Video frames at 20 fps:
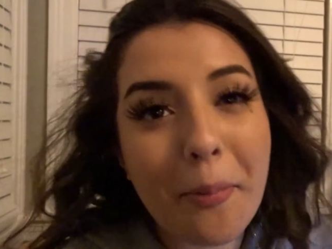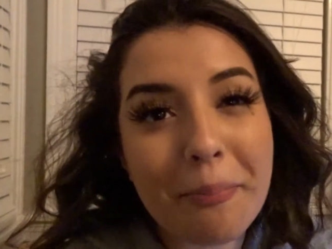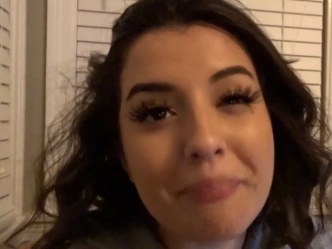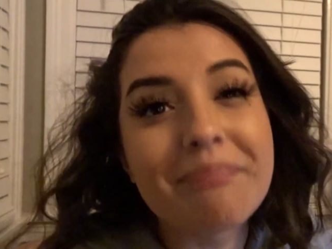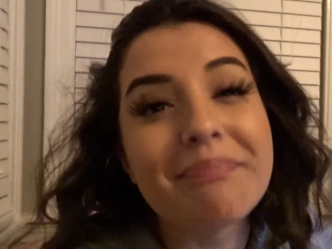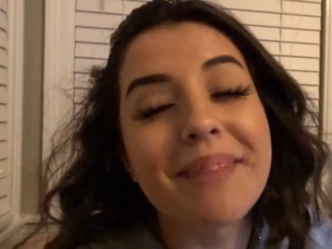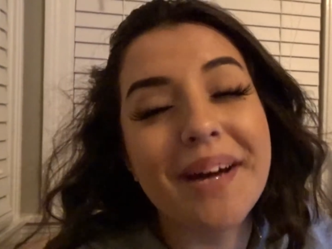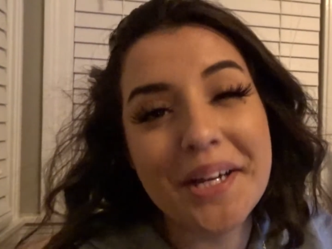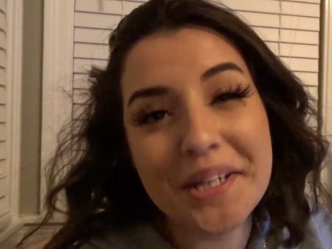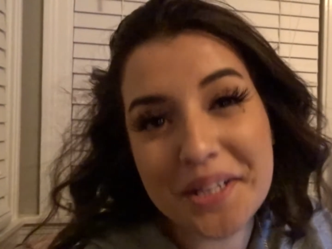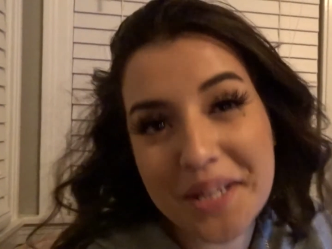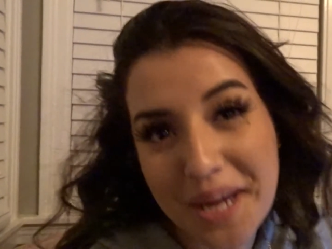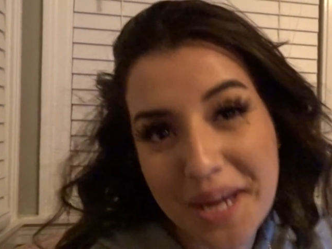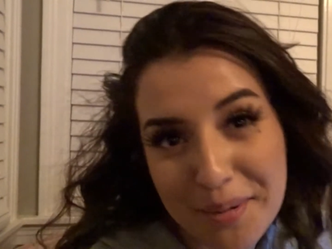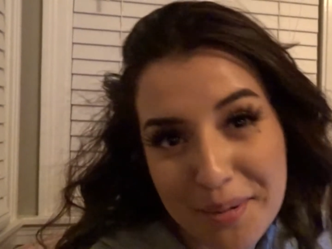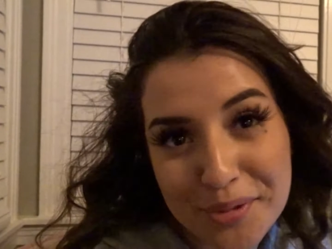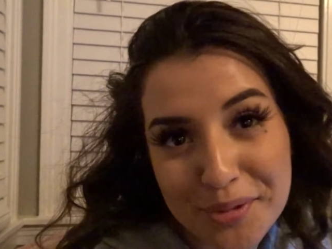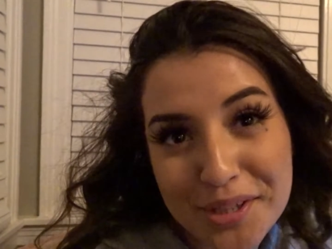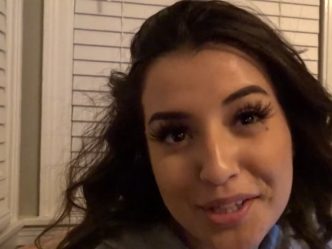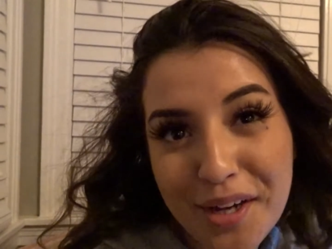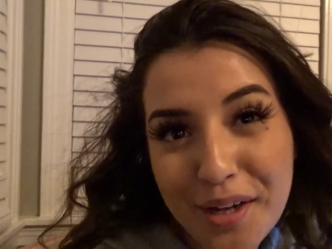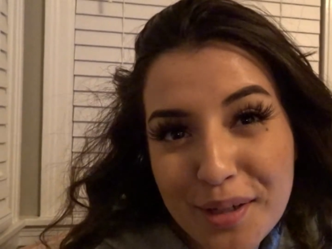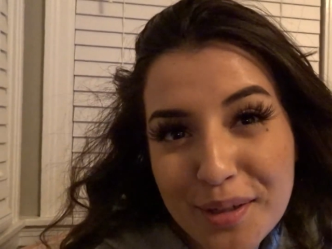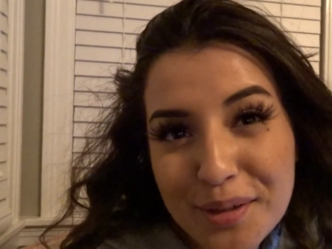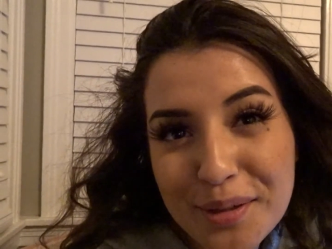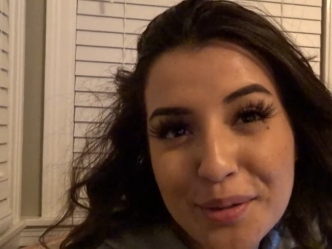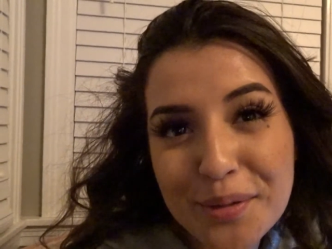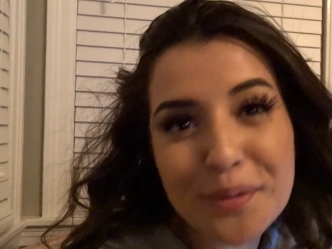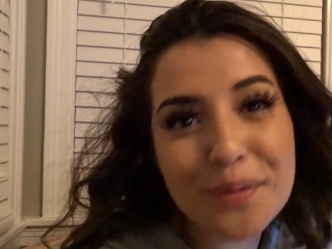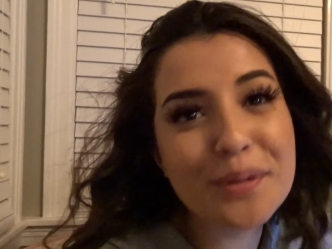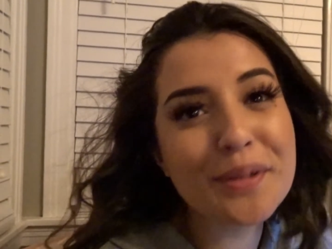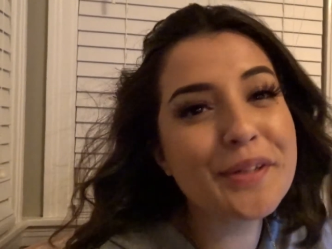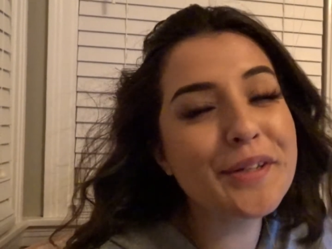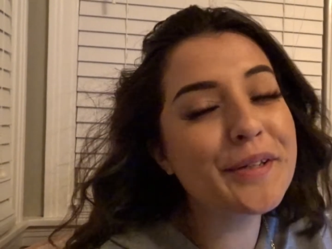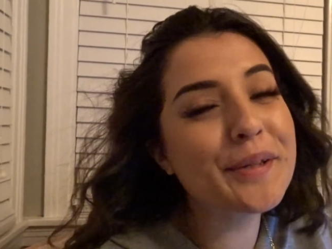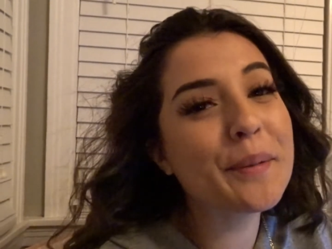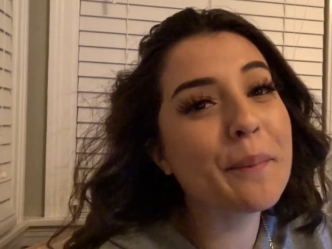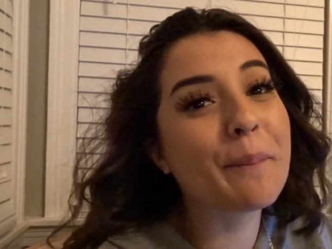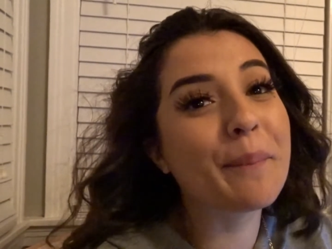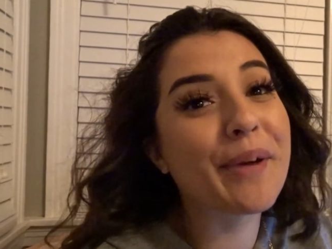my camera died
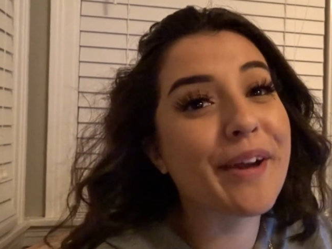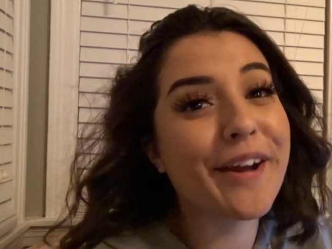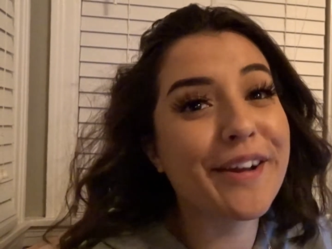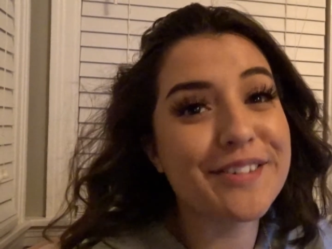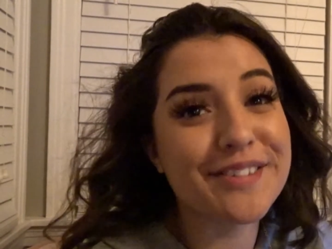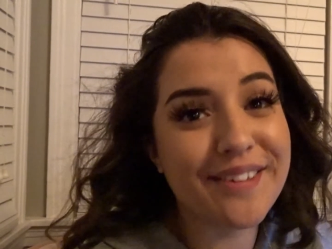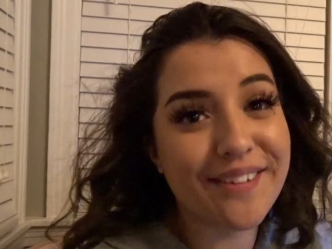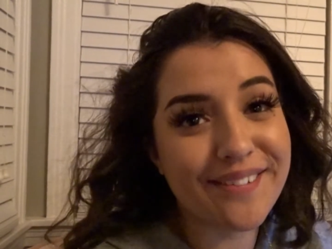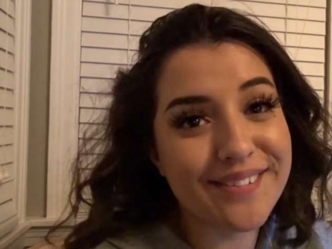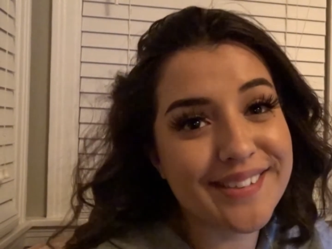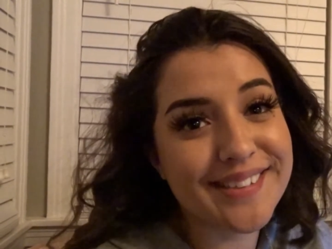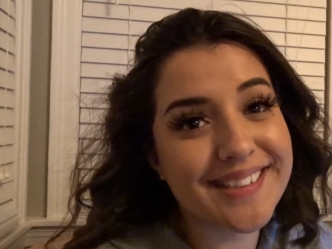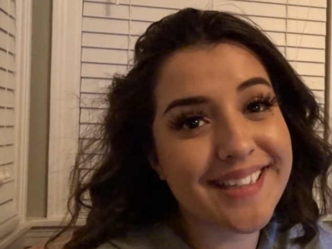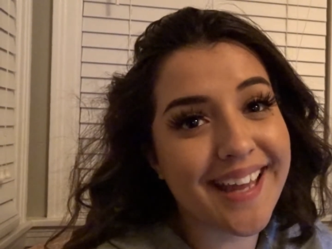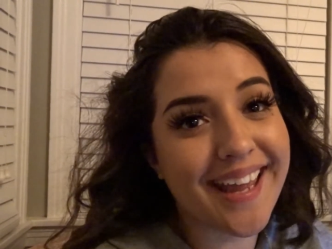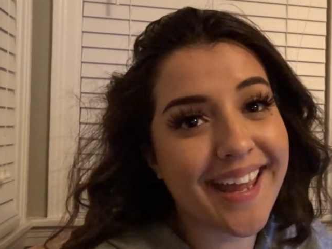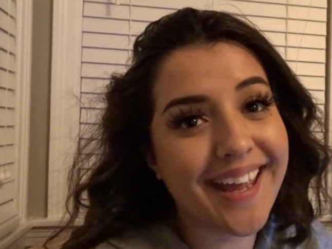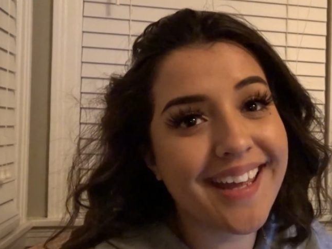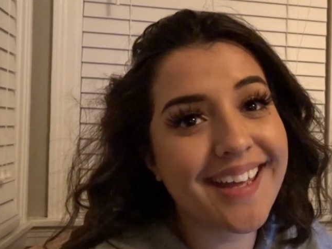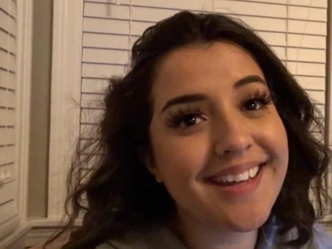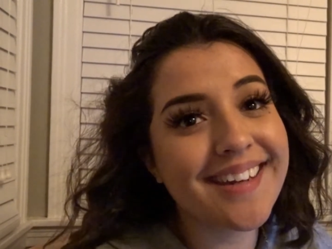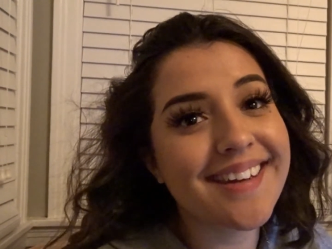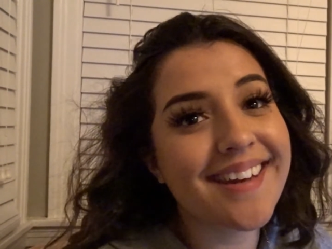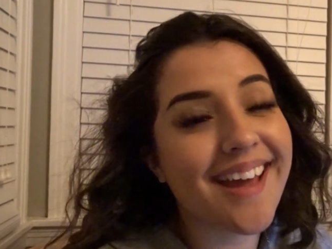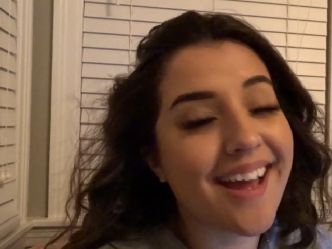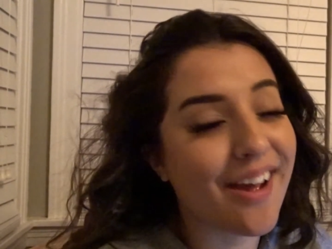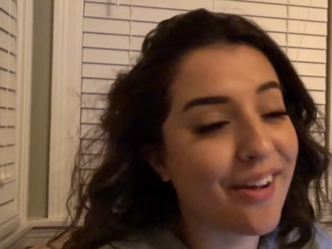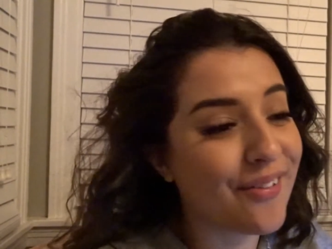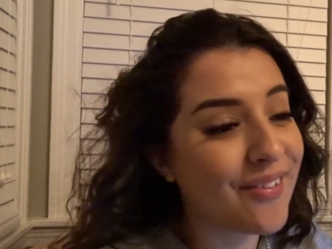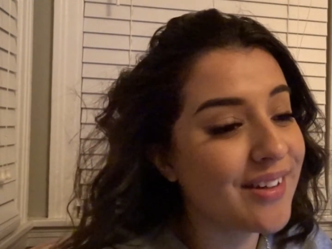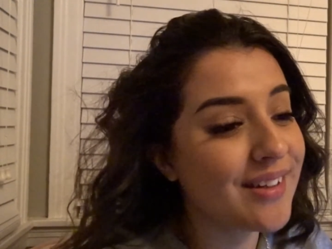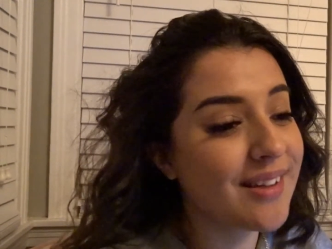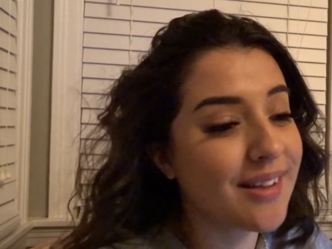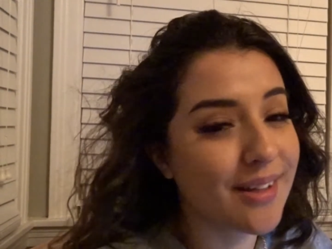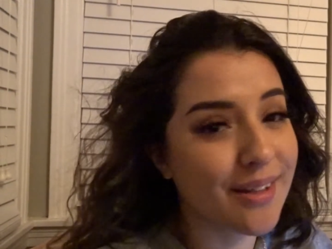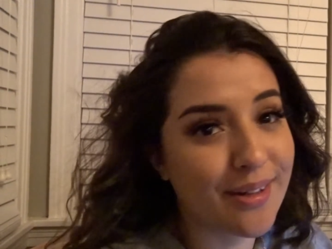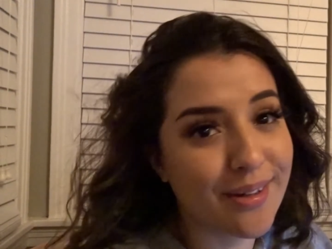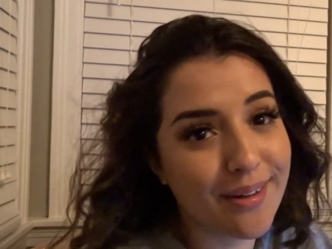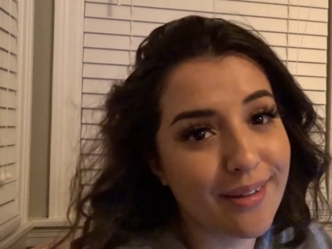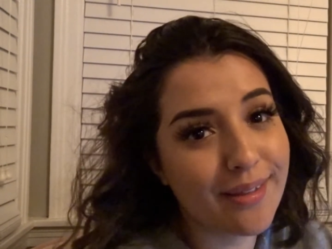earlier, but as I was saying, I would
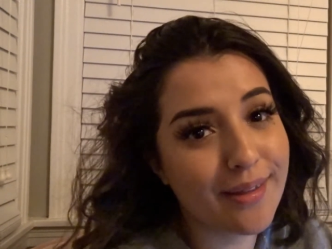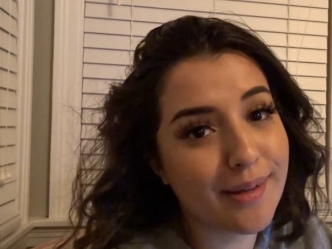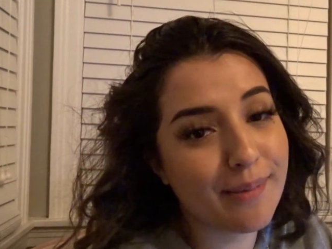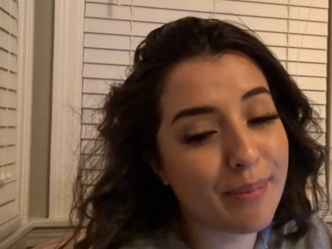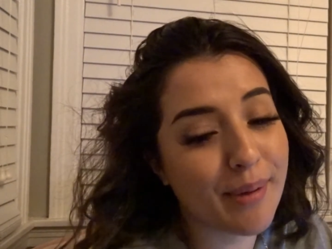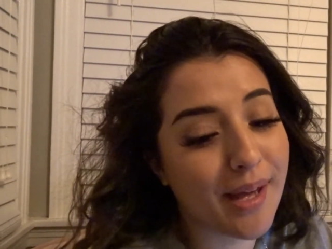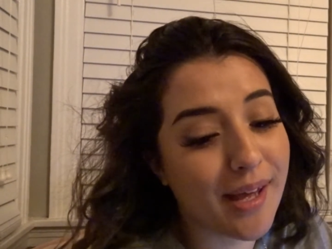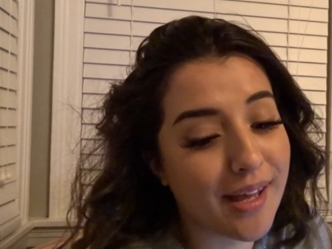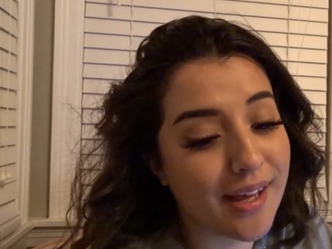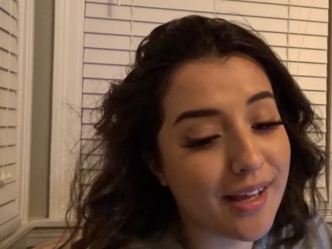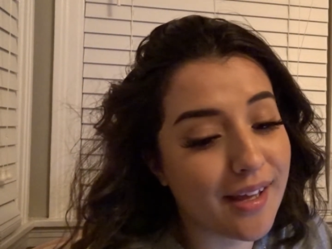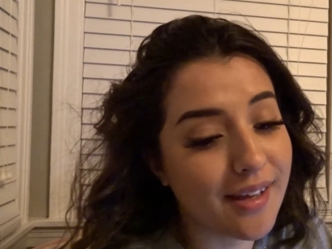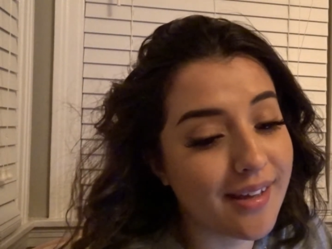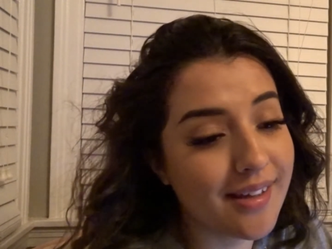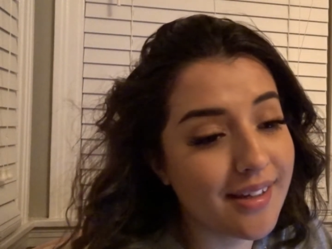literally pay